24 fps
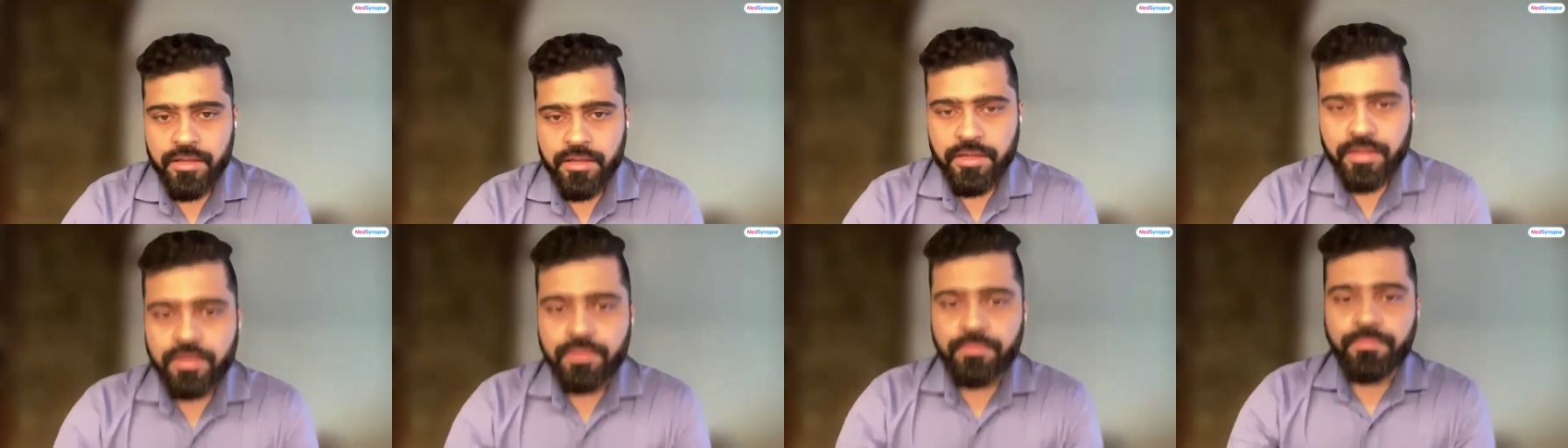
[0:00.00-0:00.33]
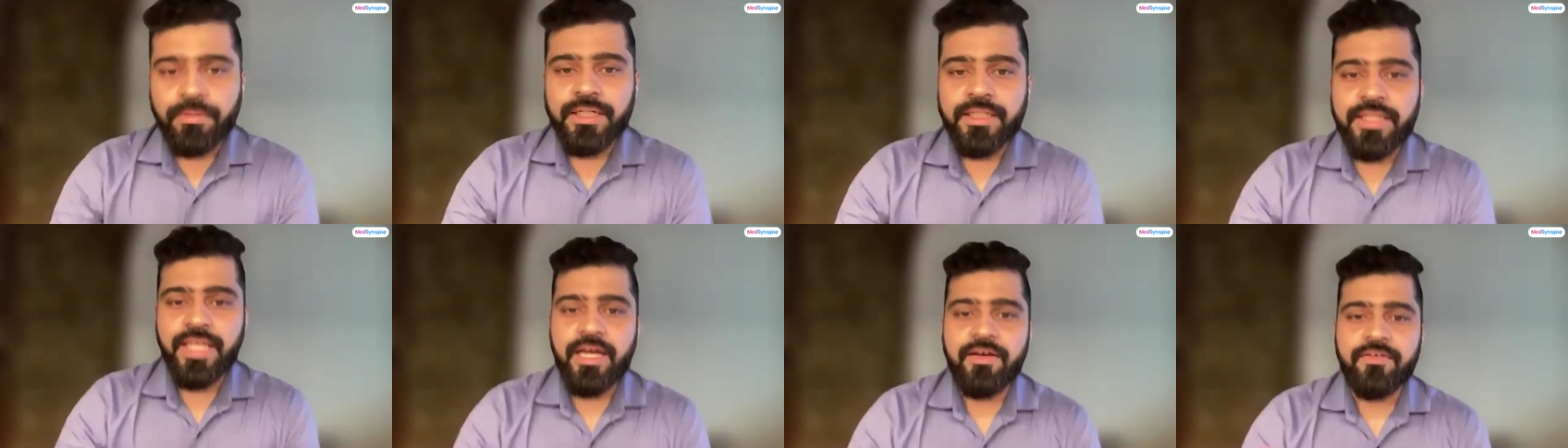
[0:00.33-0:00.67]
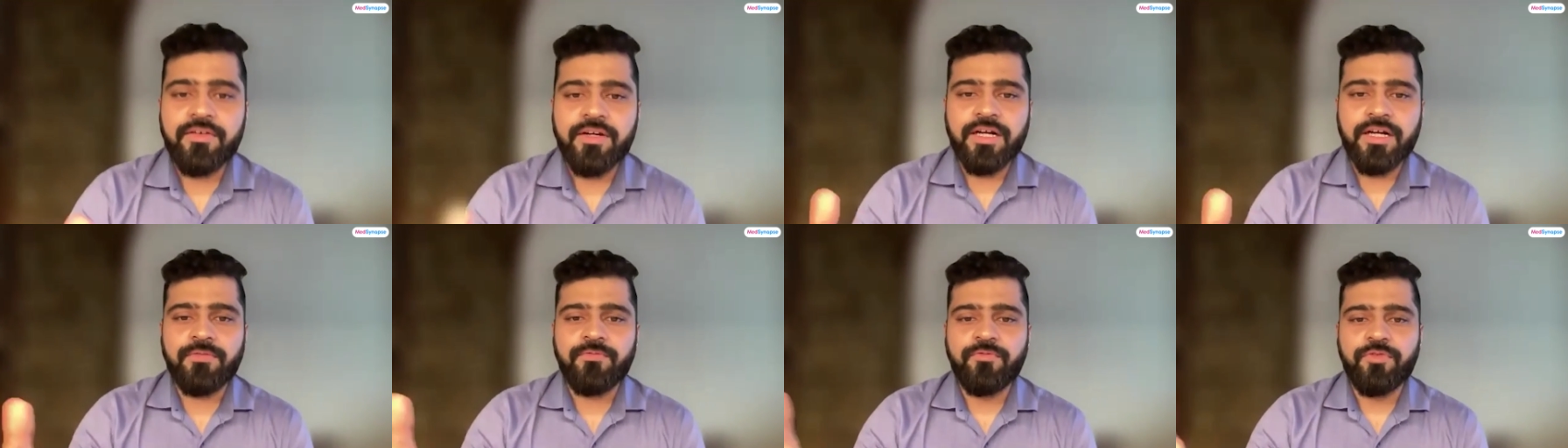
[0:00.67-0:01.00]
But they
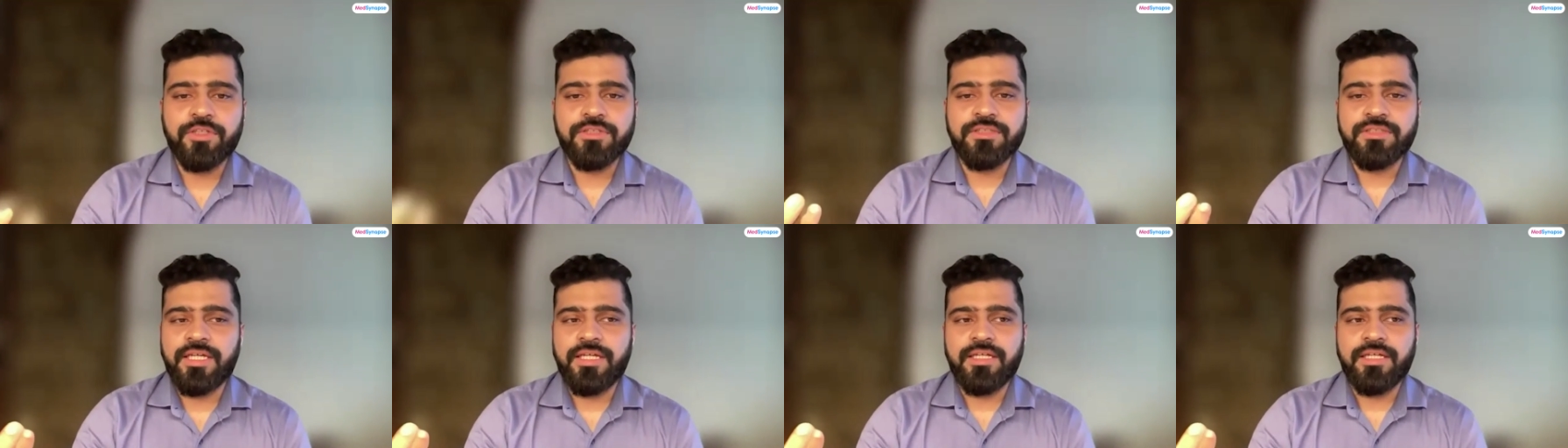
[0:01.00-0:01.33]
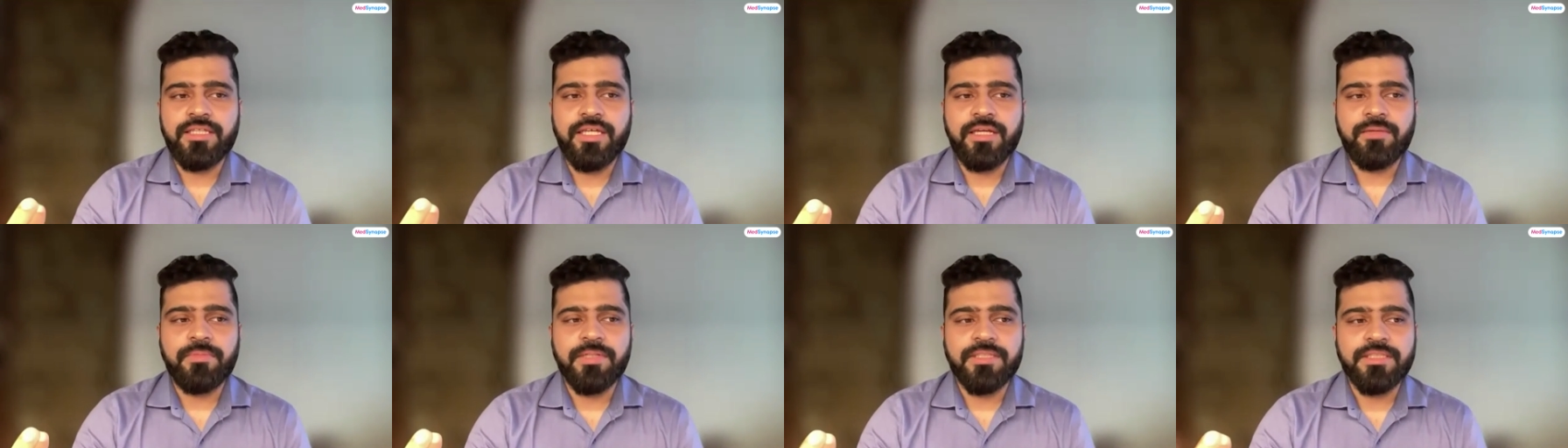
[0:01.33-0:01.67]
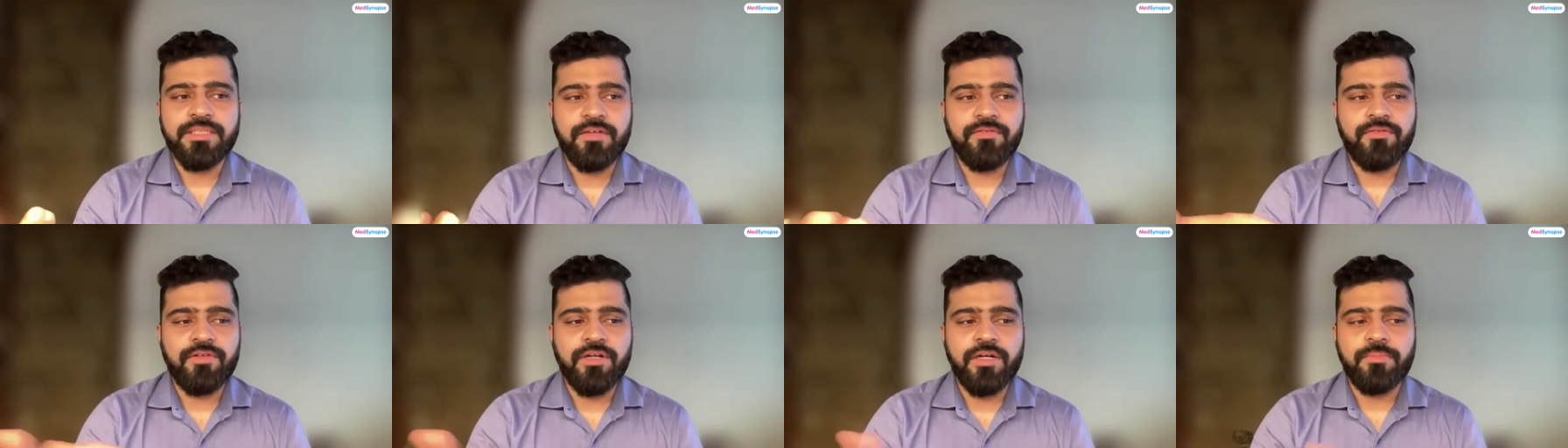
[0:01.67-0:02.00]
have come for, say, they
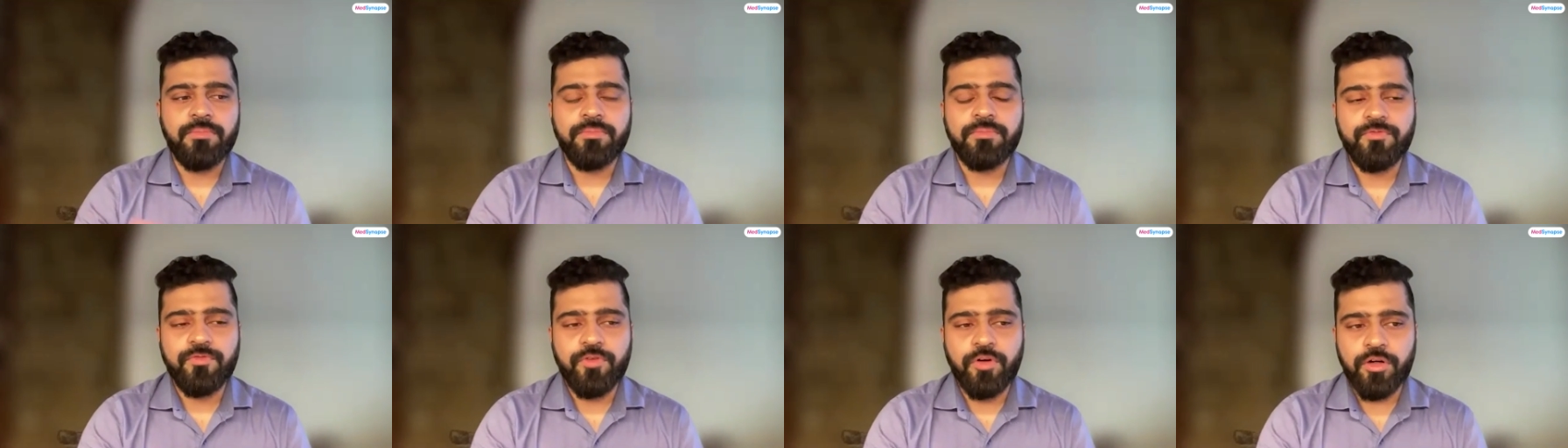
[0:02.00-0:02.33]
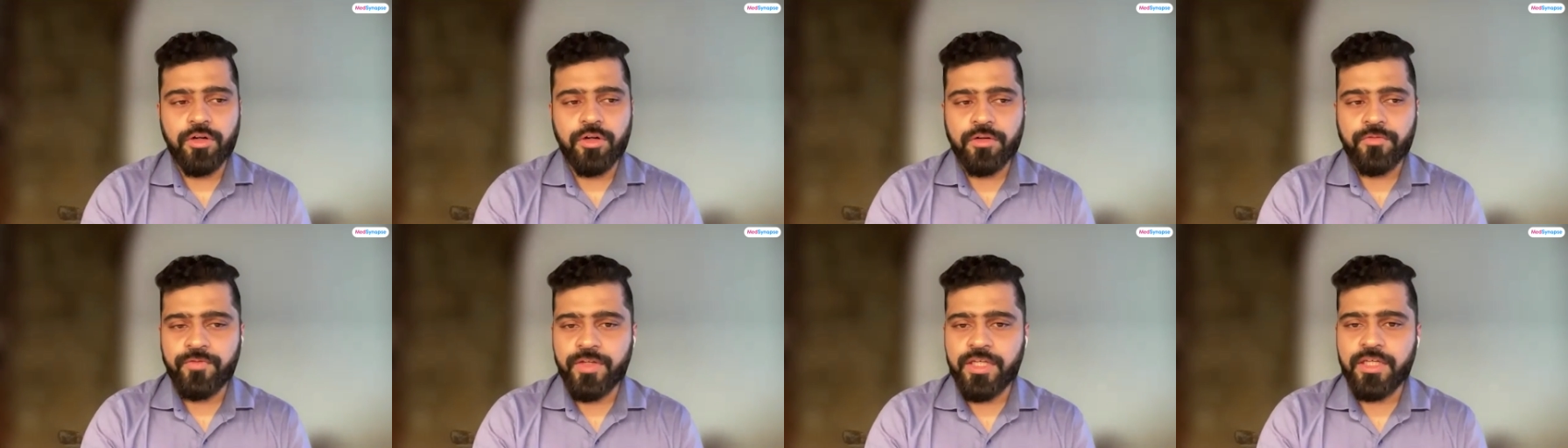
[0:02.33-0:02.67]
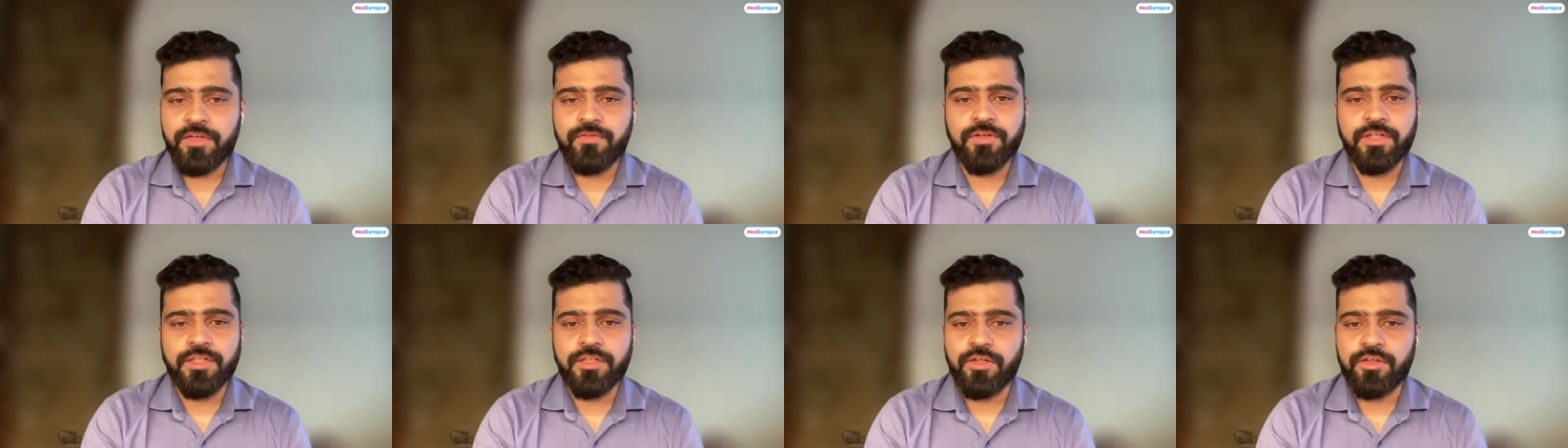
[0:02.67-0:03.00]
must have come for a
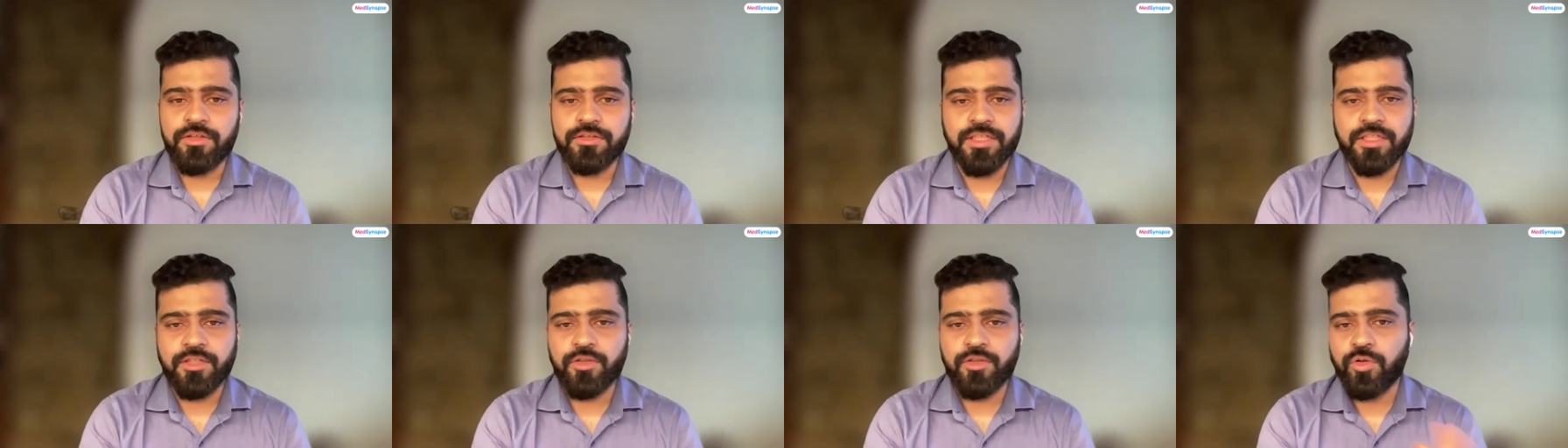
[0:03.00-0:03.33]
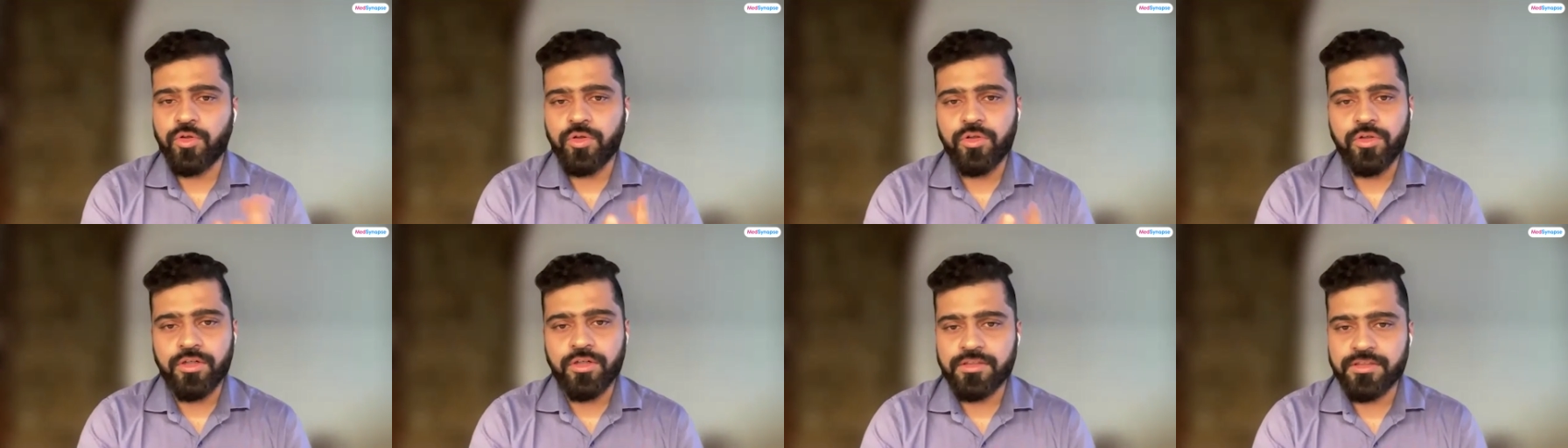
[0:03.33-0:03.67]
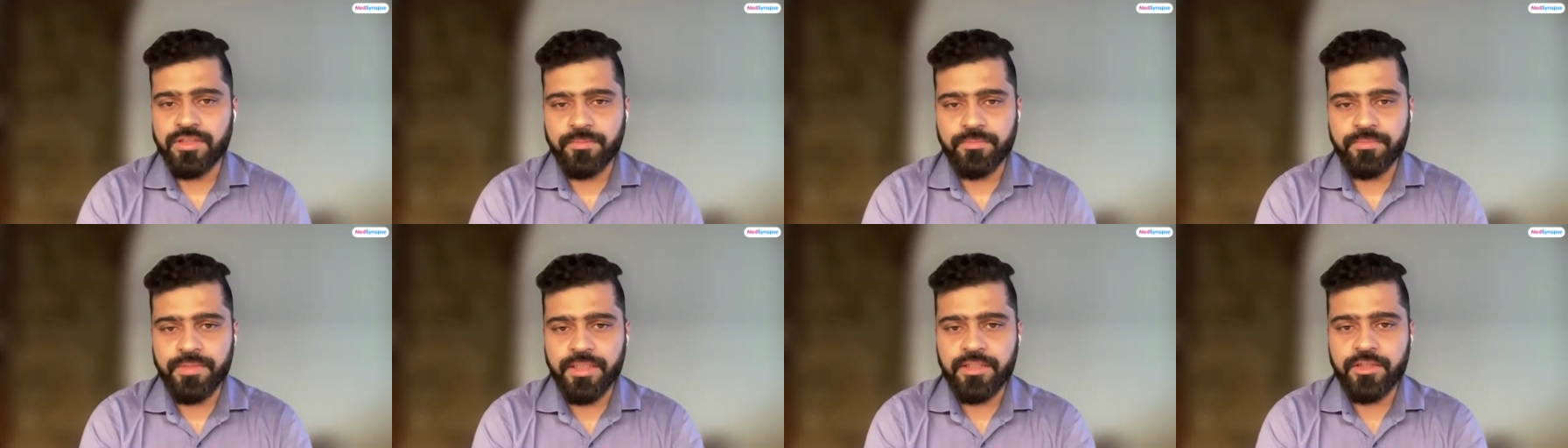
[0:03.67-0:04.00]
fever or say cold or
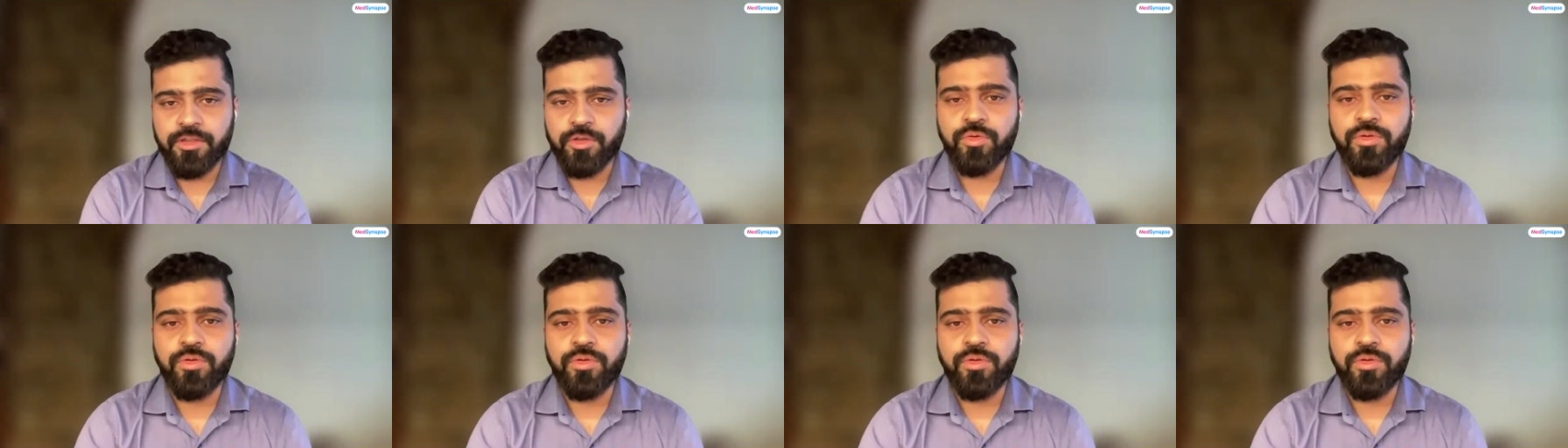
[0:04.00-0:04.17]
something.